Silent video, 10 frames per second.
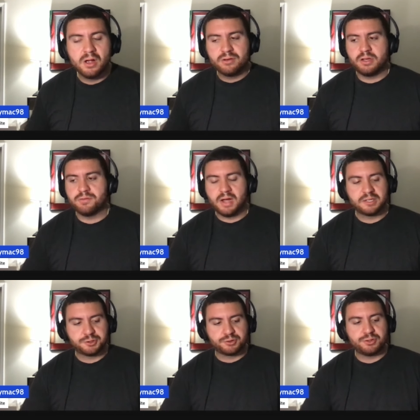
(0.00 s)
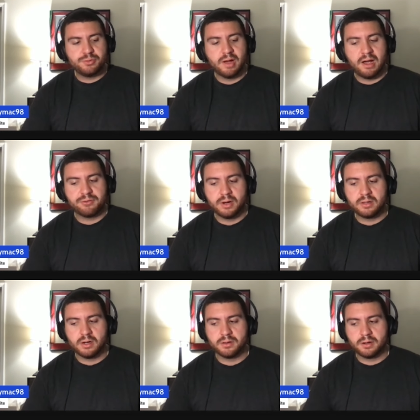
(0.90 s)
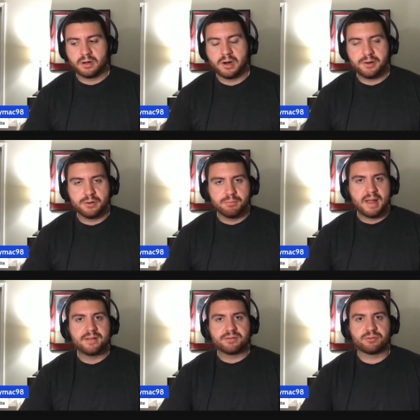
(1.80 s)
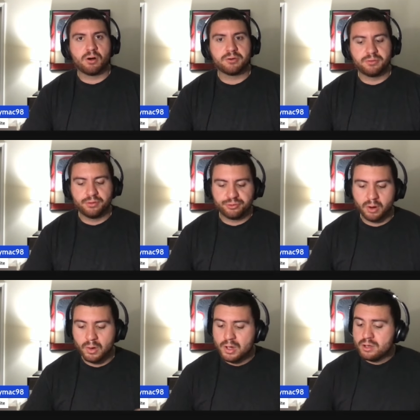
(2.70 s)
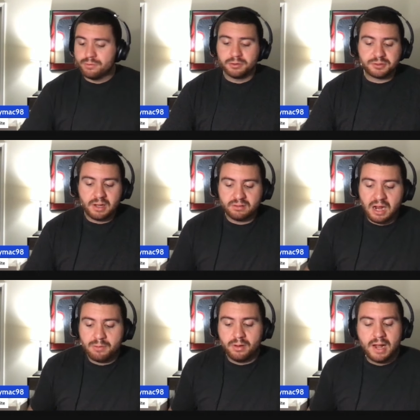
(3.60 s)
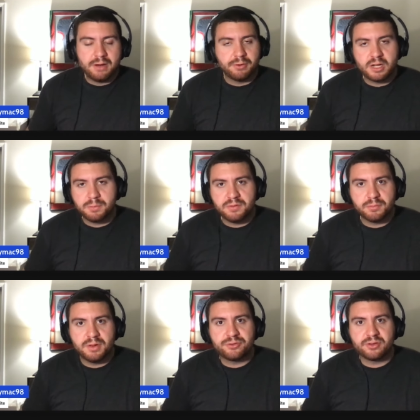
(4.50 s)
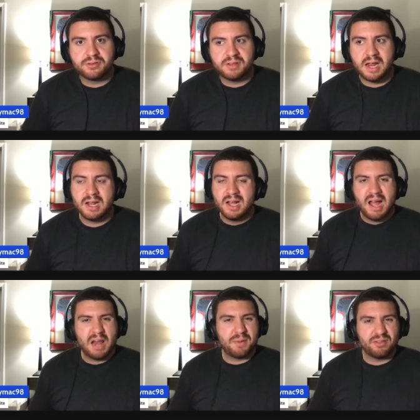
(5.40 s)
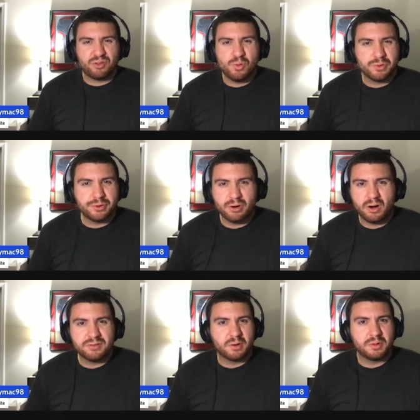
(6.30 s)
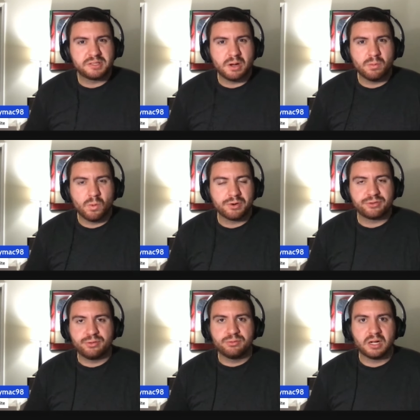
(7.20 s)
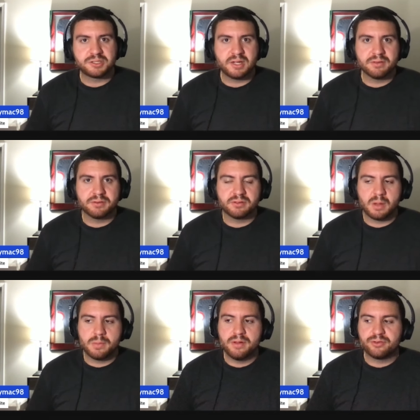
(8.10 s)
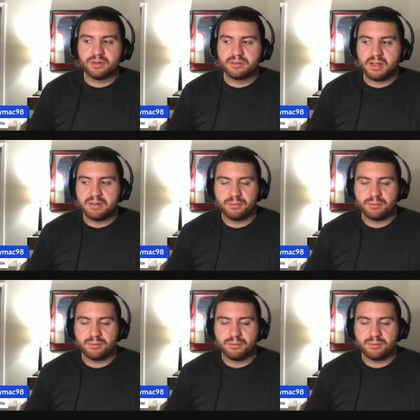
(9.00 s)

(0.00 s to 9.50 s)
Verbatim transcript: So you've got your two guys right there that are kind of your main stars of the show. You've also got Tyrell Henry coming from Michigan State, had about 200 yards, and I want to say one or two touchdowns this time at Michigan State.